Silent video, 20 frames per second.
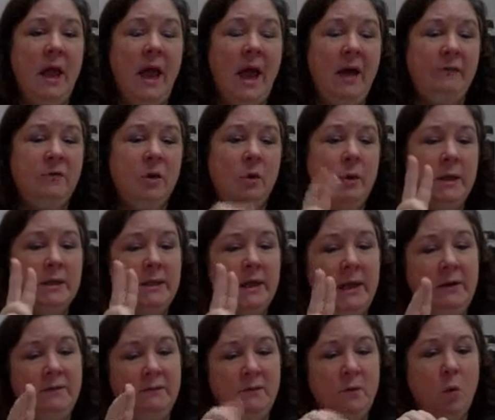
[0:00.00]
half note is
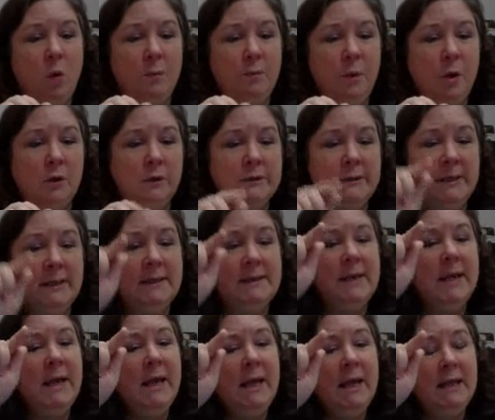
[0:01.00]
getting 4
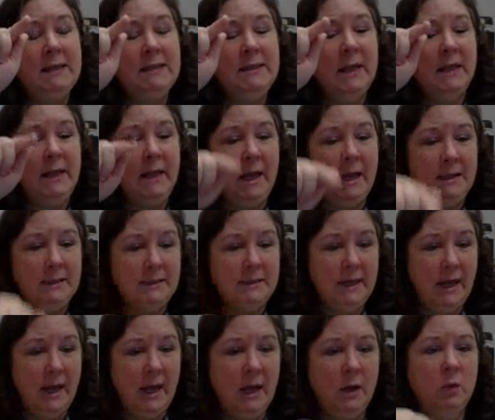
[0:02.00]
pulses. It's getting a
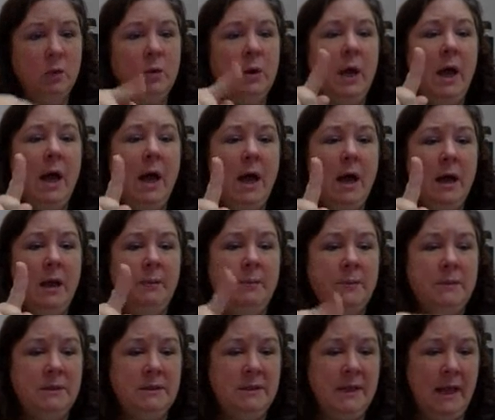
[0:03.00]
down,
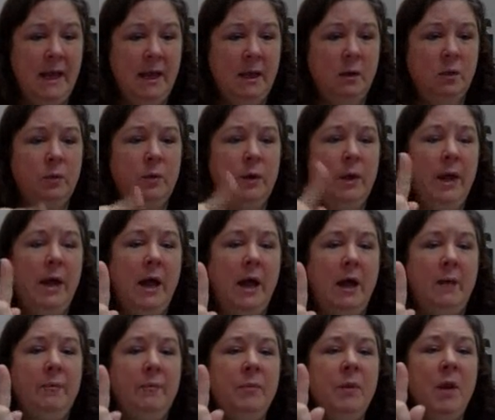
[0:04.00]
up, down,
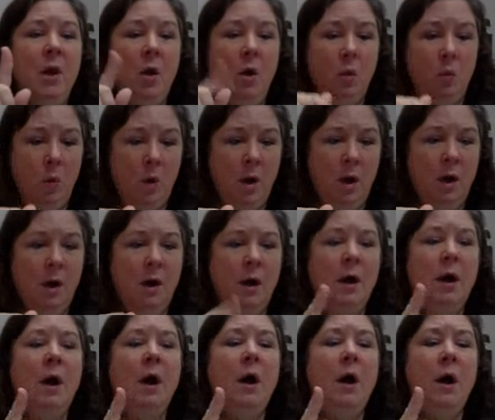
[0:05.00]
up.
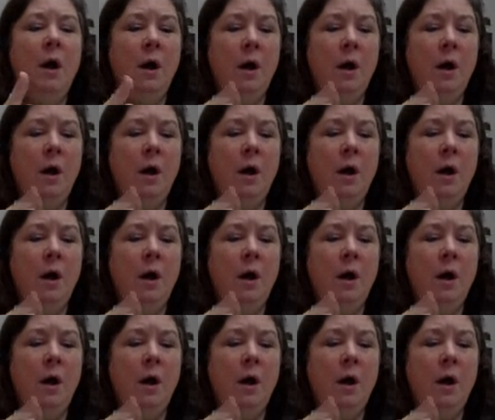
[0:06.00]
1,